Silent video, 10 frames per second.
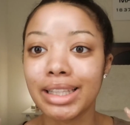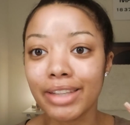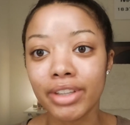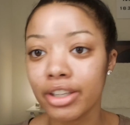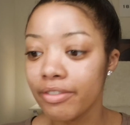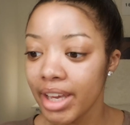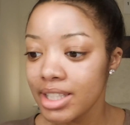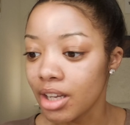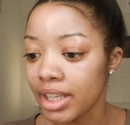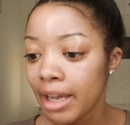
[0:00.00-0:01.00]
leaving your
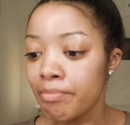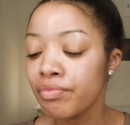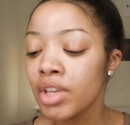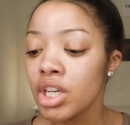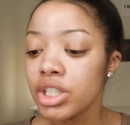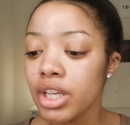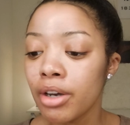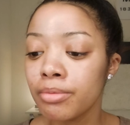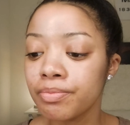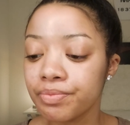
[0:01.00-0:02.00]
face all day.
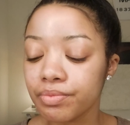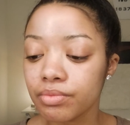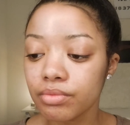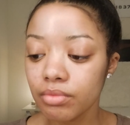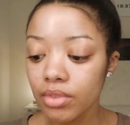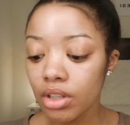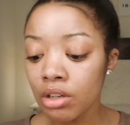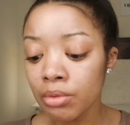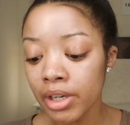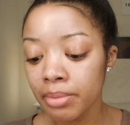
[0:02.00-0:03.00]
So
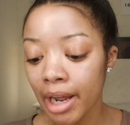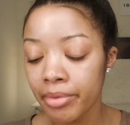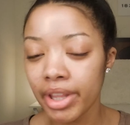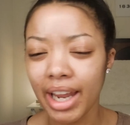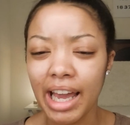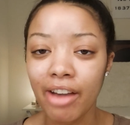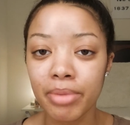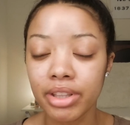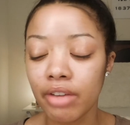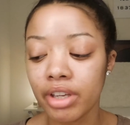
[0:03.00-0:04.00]
one primer that I have
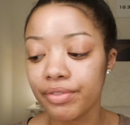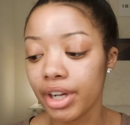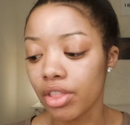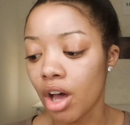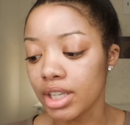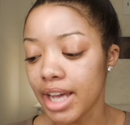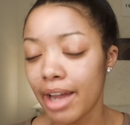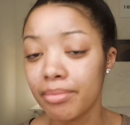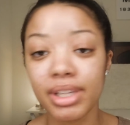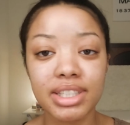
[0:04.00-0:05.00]
been loving for a long
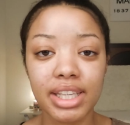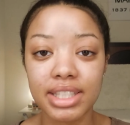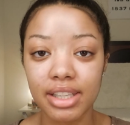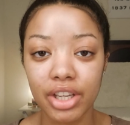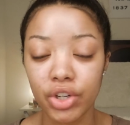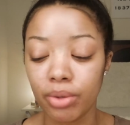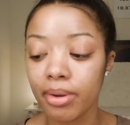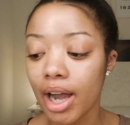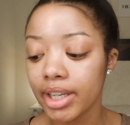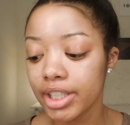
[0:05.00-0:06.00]
time, this isn't a new
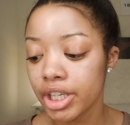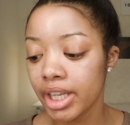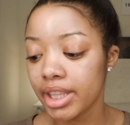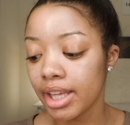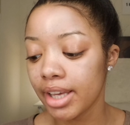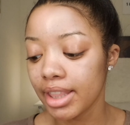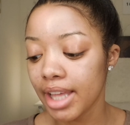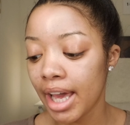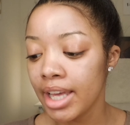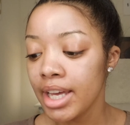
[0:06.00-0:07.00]
product or anything like
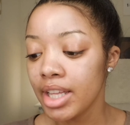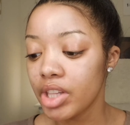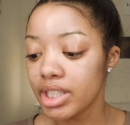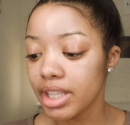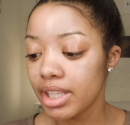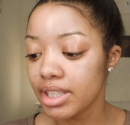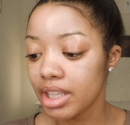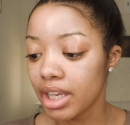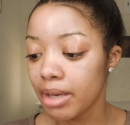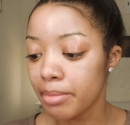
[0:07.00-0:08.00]
that, this is
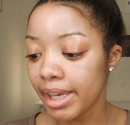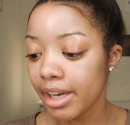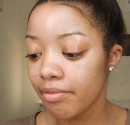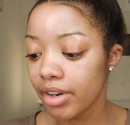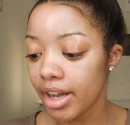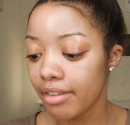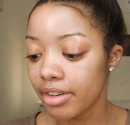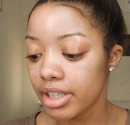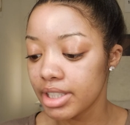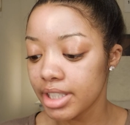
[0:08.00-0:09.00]
the Makeup
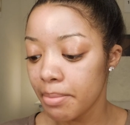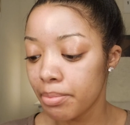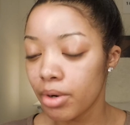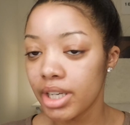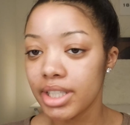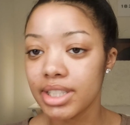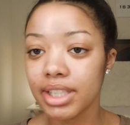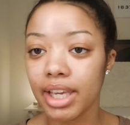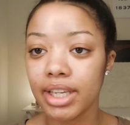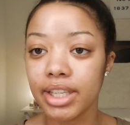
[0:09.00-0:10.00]
Forever Step 1
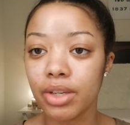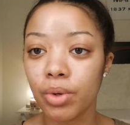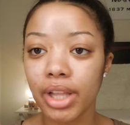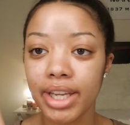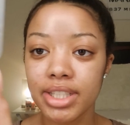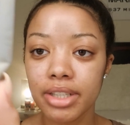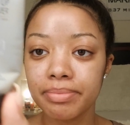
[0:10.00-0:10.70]
Skin Equalizer.